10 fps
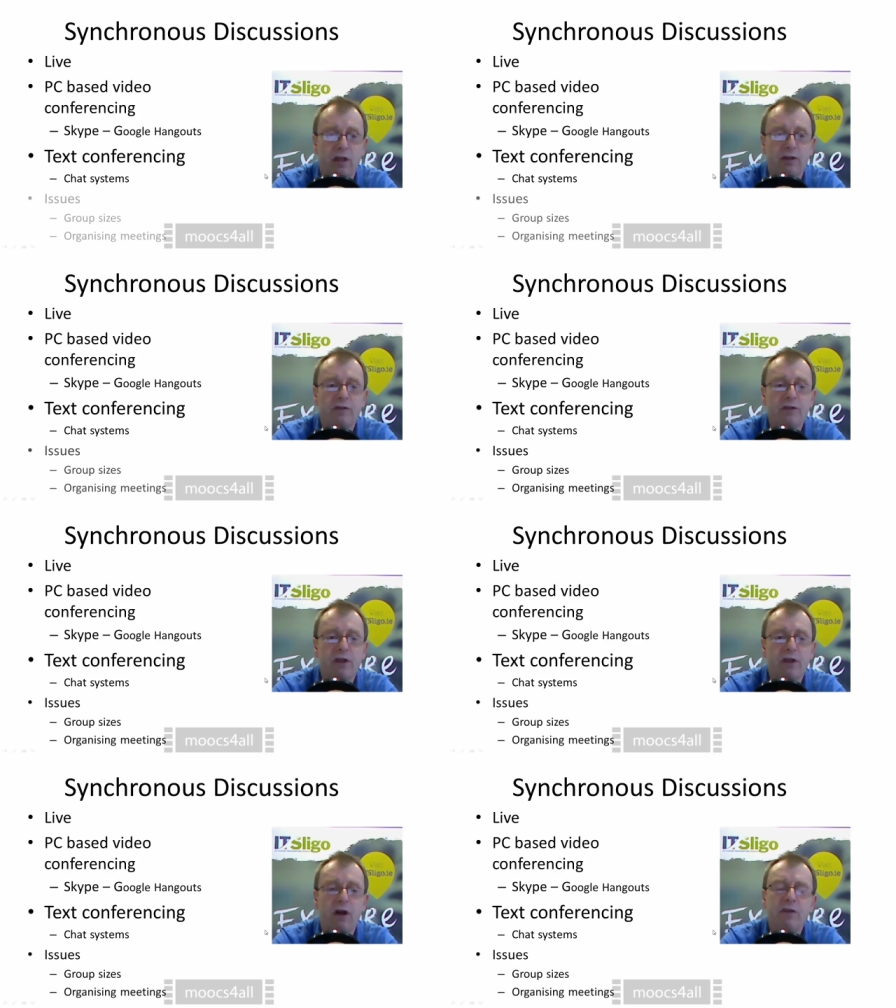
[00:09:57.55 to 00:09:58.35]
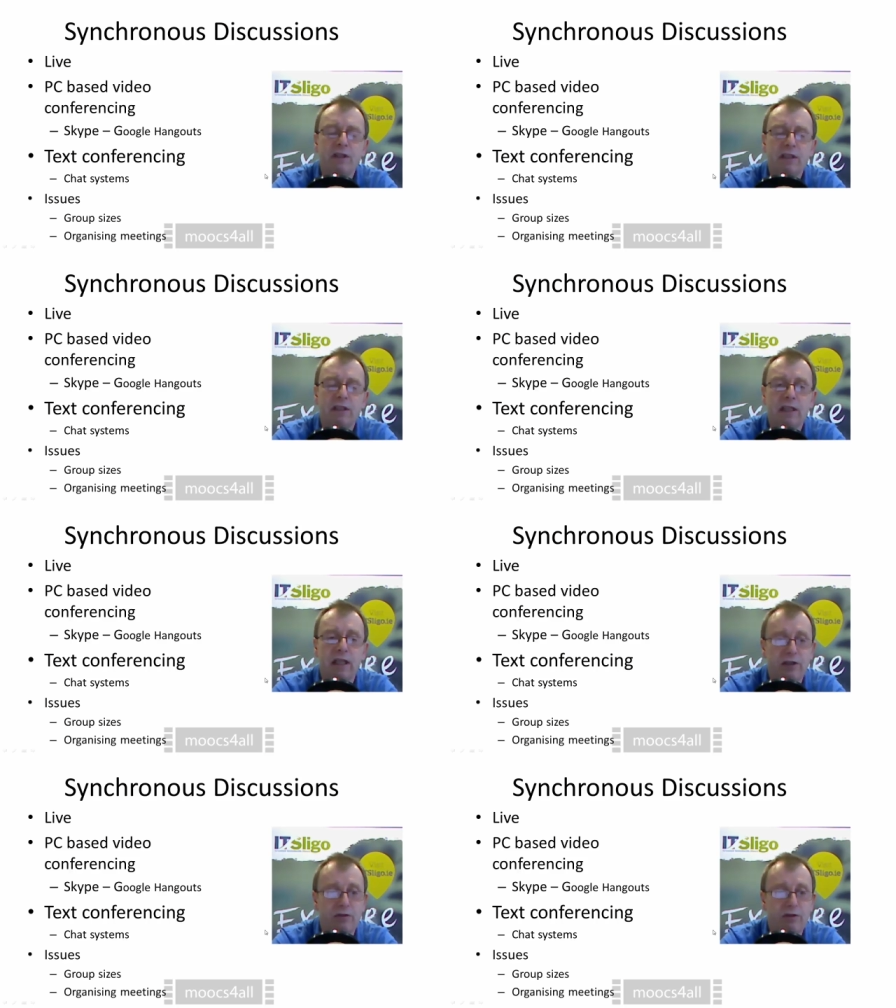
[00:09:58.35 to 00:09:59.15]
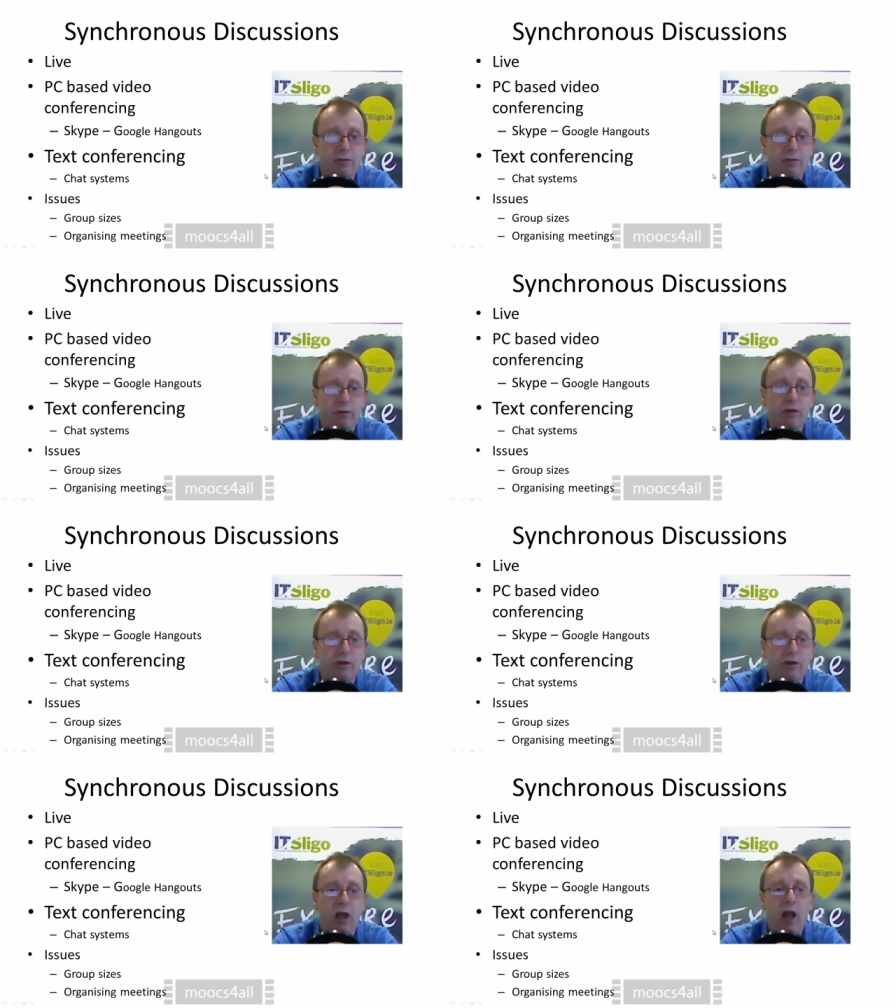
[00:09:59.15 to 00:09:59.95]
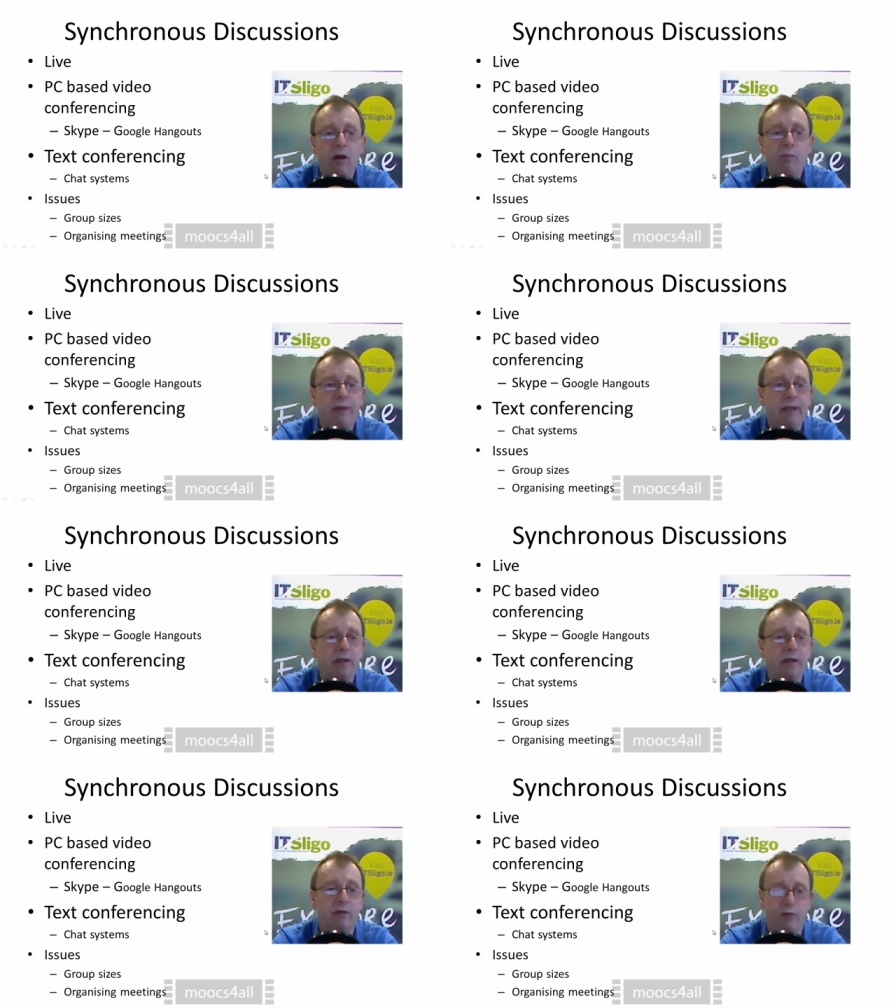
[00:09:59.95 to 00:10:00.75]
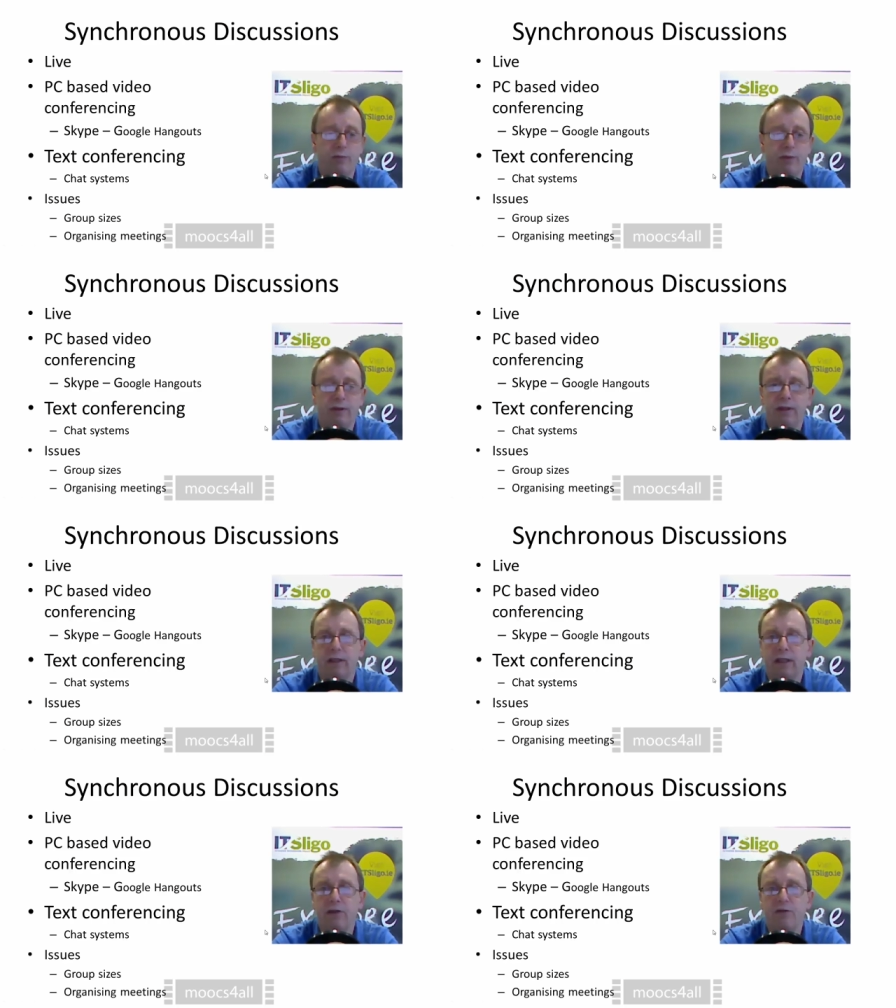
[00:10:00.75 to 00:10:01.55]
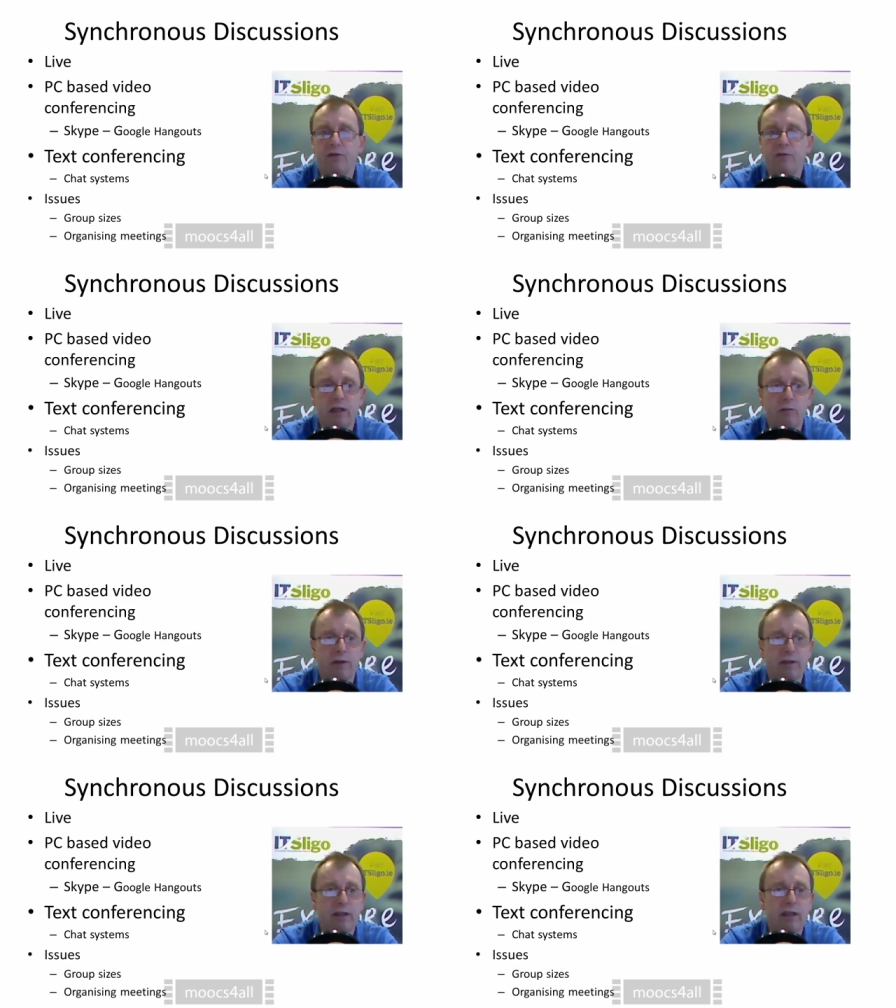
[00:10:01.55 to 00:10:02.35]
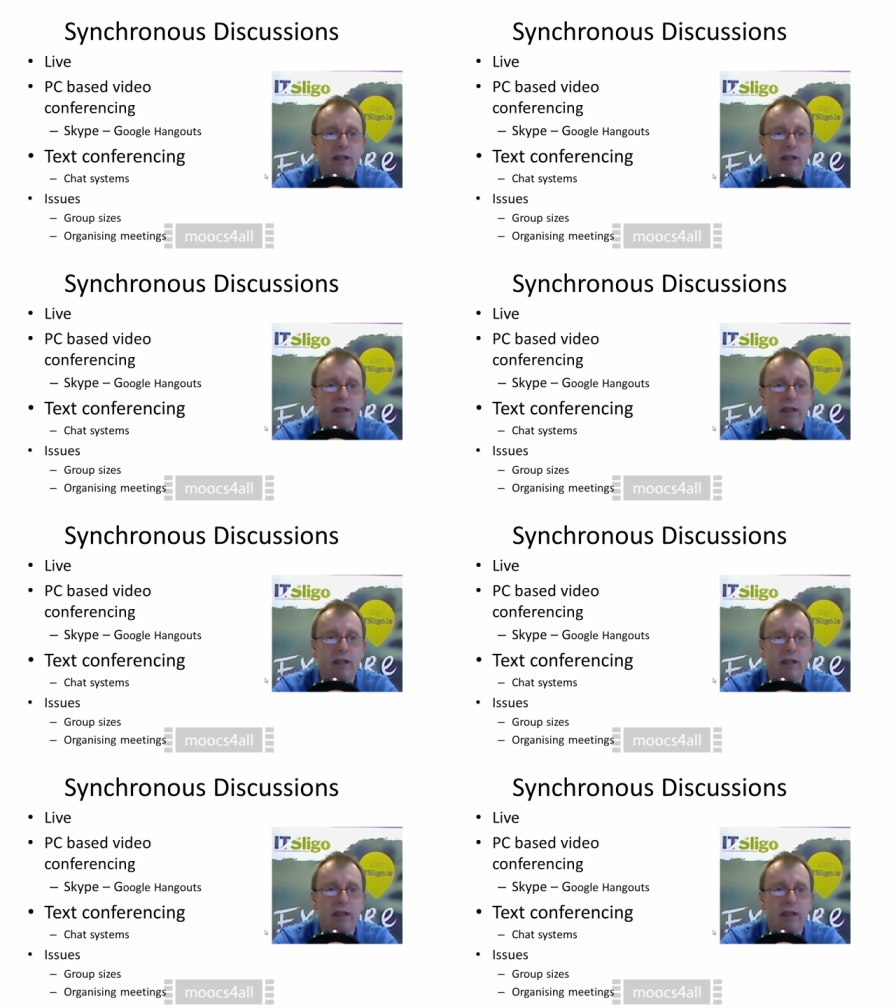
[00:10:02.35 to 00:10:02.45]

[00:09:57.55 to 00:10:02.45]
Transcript: Now there's obviously issues around how big a group can you deal with